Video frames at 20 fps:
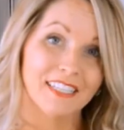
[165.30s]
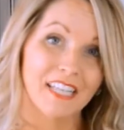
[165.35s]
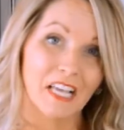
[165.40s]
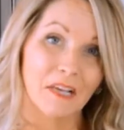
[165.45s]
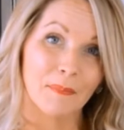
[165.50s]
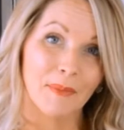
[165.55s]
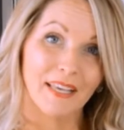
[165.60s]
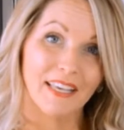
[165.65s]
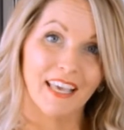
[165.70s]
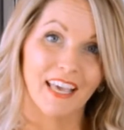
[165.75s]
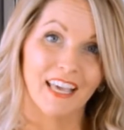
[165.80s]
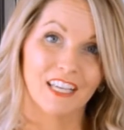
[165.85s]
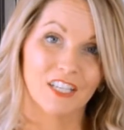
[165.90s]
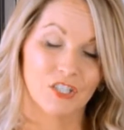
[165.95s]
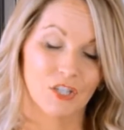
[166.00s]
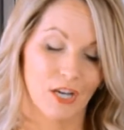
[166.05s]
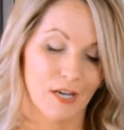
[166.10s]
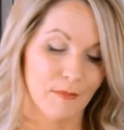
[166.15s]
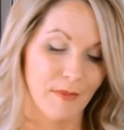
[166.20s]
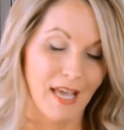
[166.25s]
take my cake
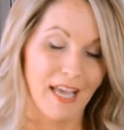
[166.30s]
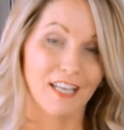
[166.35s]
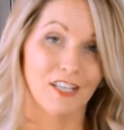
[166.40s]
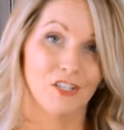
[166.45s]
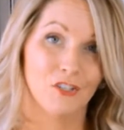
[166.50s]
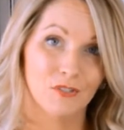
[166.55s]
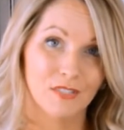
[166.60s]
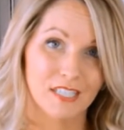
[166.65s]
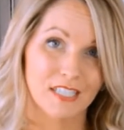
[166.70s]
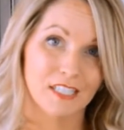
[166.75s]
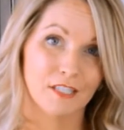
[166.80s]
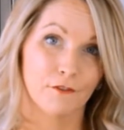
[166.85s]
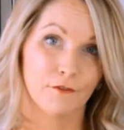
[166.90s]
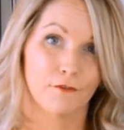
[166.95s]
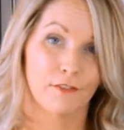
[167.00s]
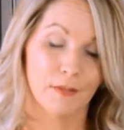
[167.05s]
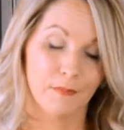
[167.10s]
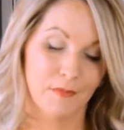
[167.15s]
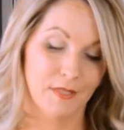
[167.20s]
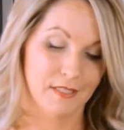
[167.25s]
drum and use it to
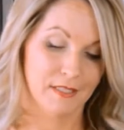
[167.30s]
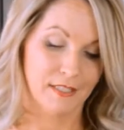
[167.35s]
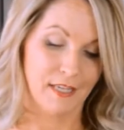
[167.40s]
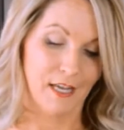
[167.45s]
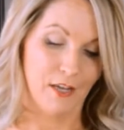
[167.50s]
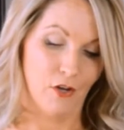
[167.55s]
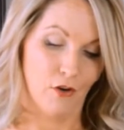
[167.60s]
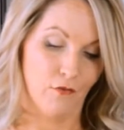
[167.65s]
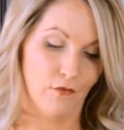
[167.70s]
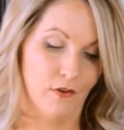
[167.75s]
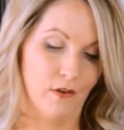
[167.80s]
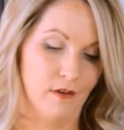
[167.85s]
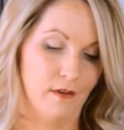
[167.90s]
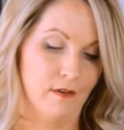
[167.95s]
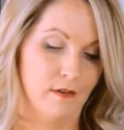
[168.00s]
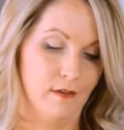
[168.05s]
flip this guy over.